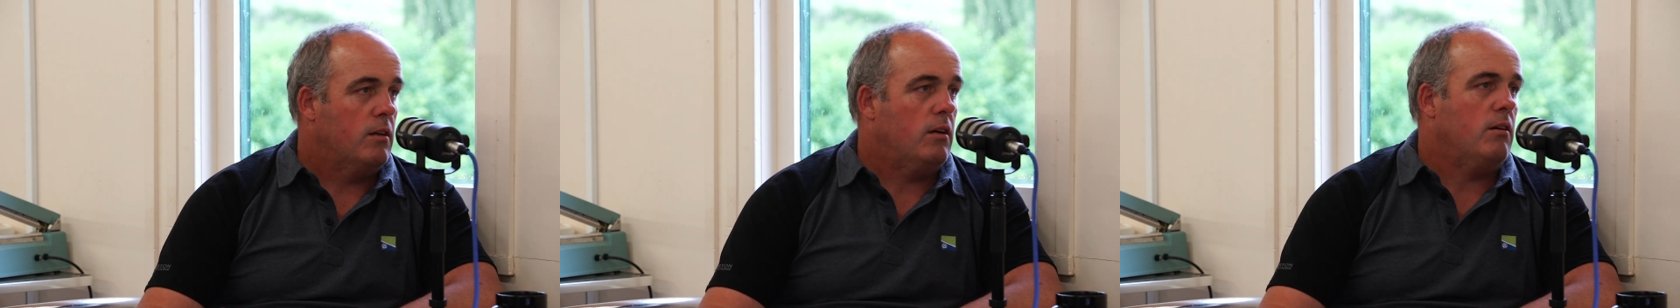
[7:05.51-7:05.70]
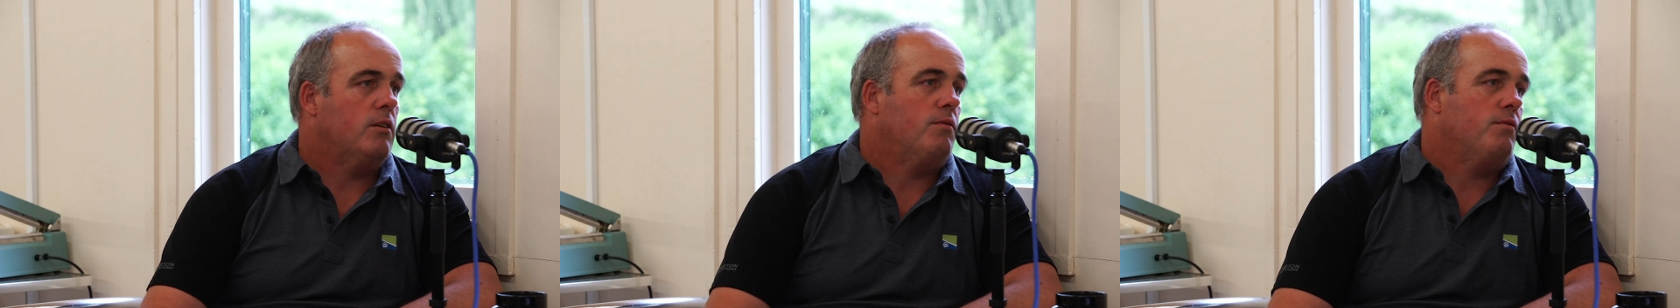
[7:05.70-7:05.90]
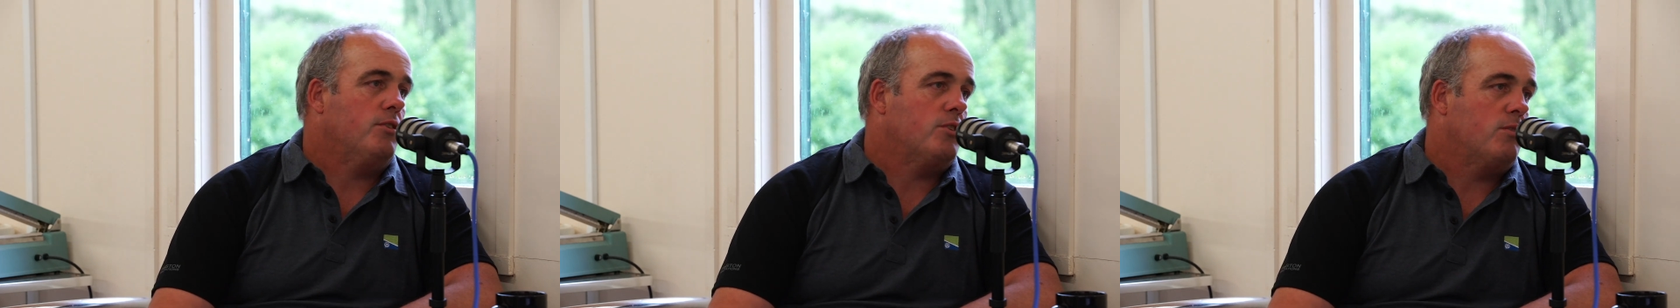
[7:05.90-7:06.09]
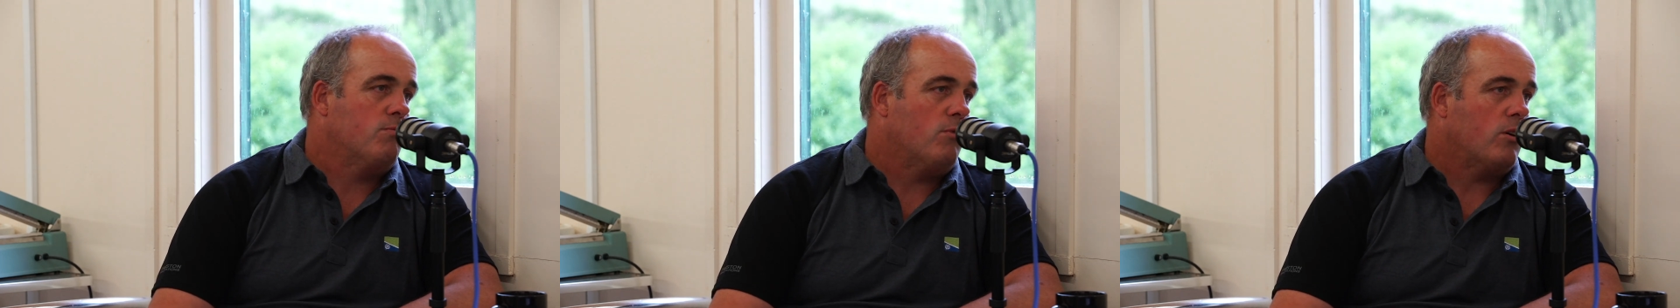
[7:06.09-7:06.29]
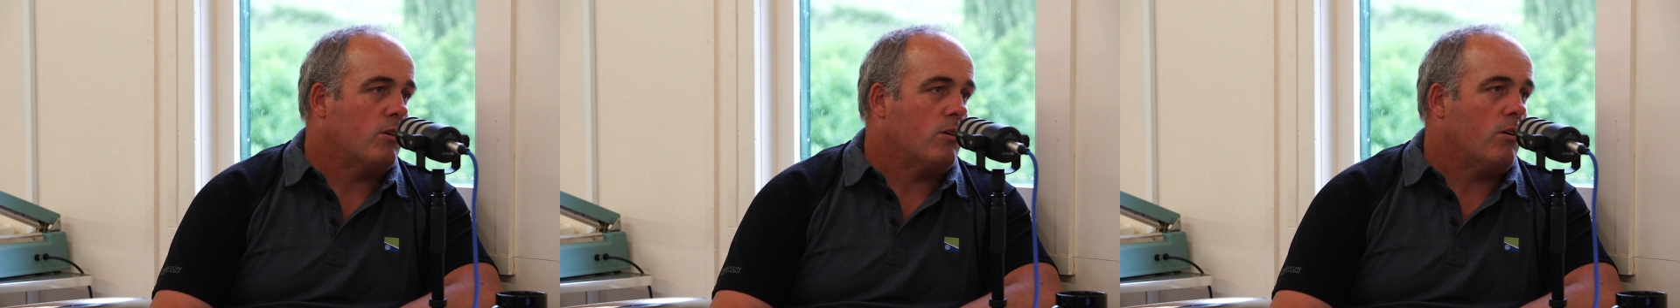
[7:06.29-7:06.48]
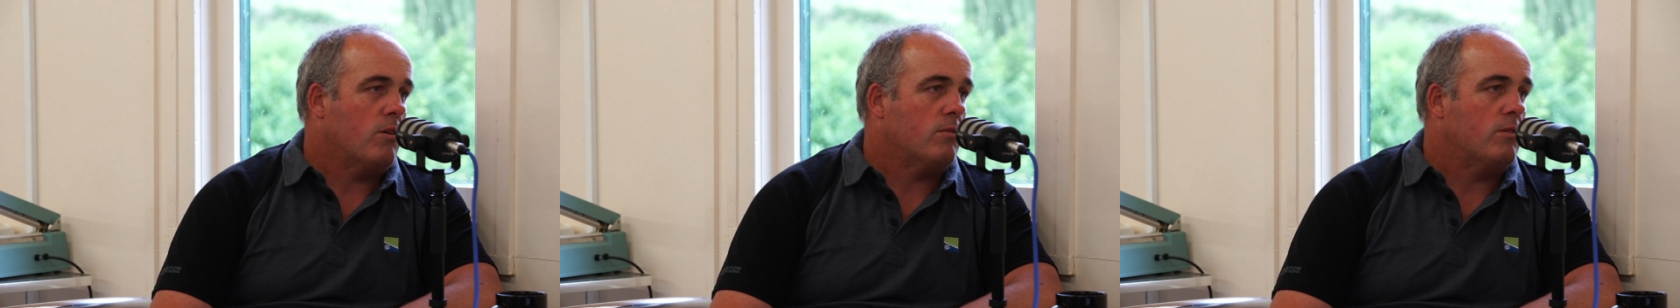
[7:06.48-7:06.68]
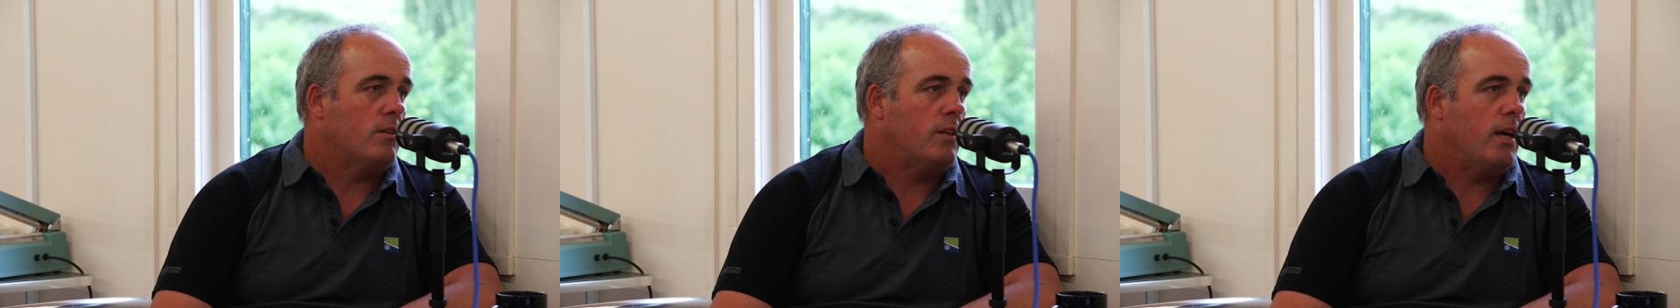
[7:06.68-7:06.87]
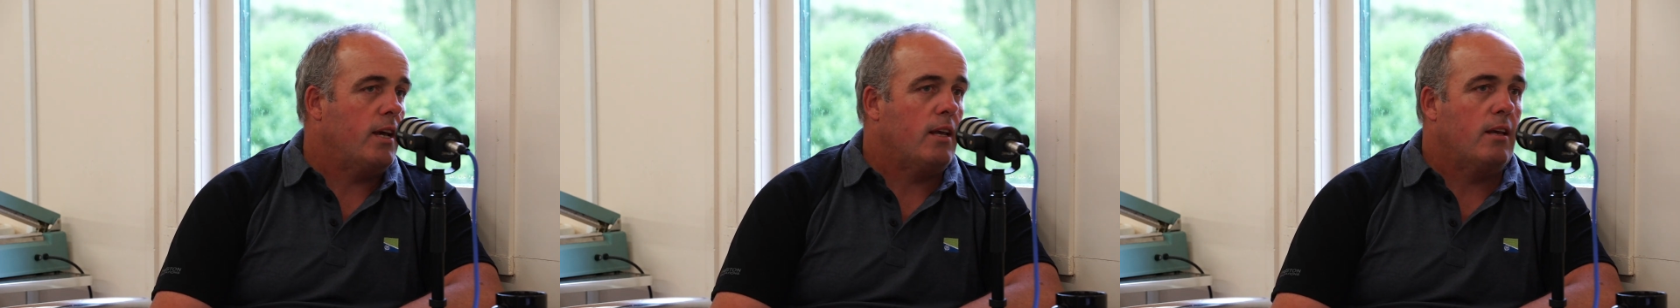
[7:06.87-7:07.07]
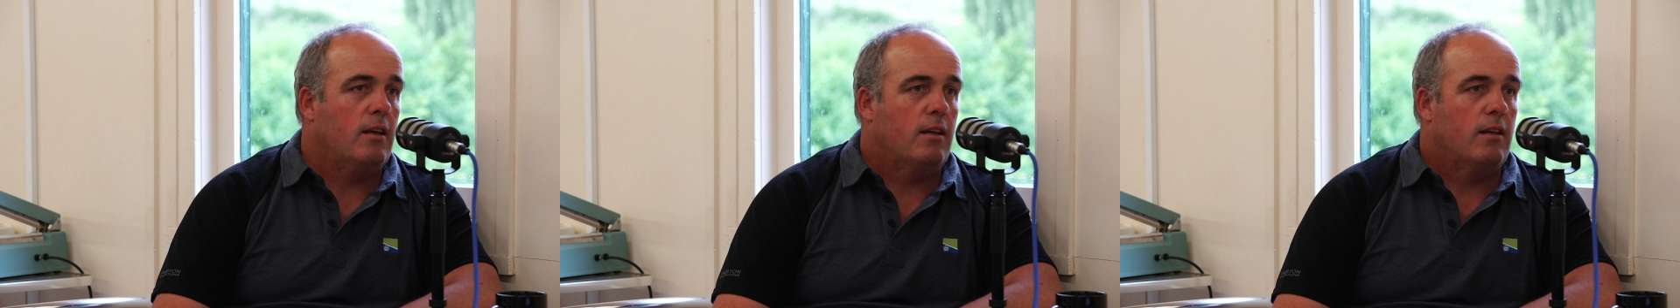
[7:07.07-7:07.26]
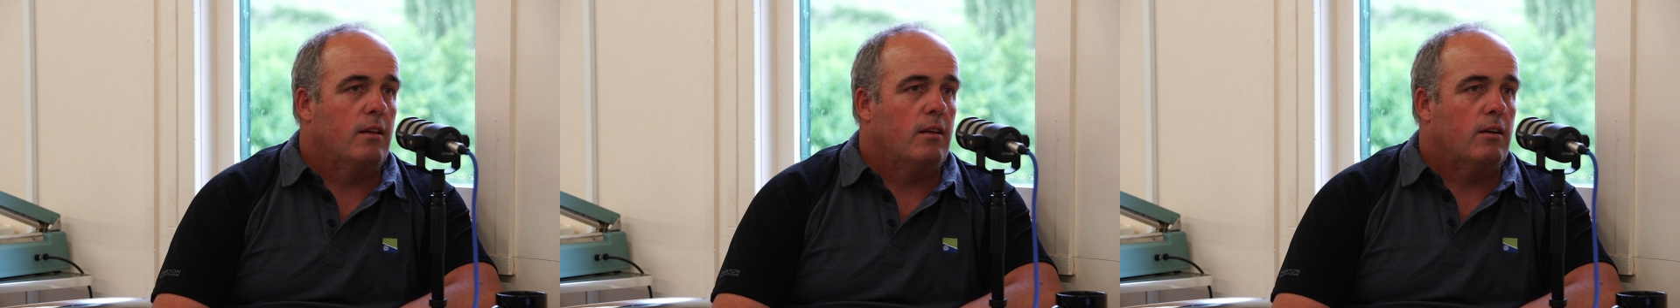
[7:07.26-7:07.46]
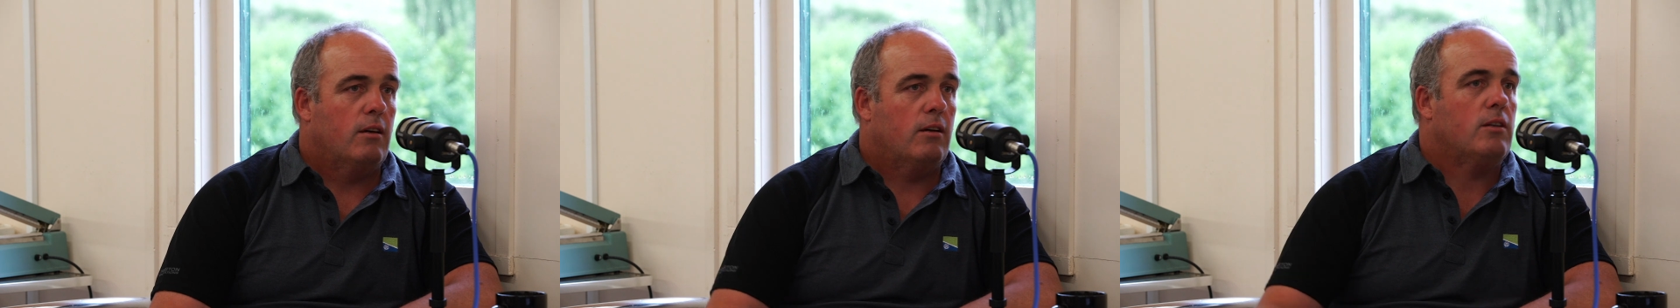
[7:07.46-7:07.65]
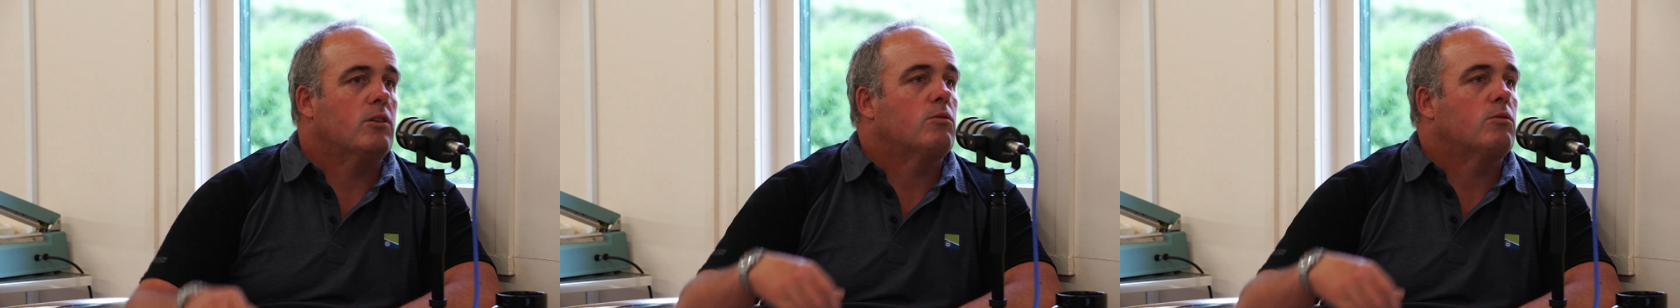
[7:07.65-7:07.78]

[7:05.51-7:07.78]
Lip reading: I was fishing rock hard today. I need